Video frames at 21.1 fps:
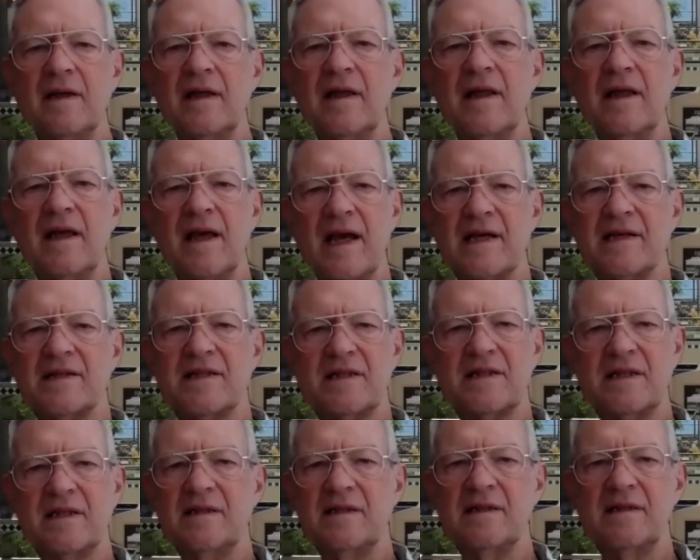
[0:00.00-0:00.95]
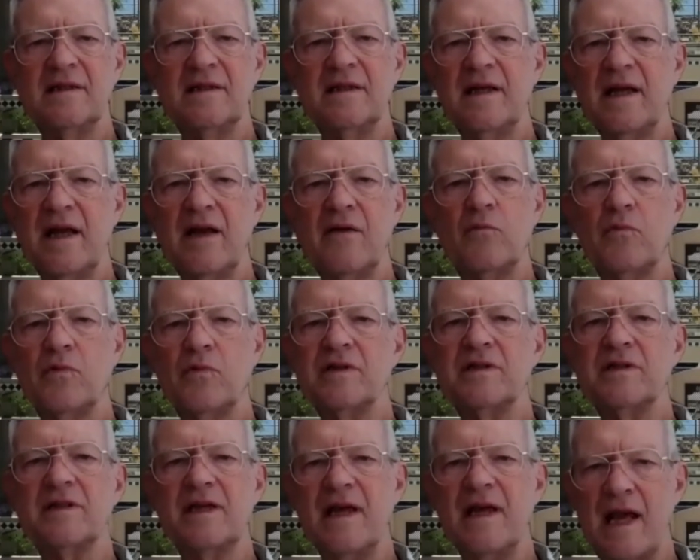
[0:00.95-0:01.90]
Yes, it
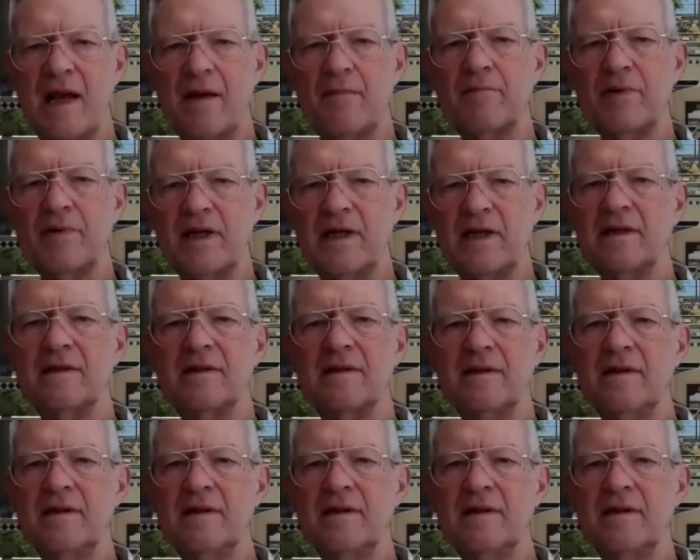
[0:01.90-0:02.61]
was gambling.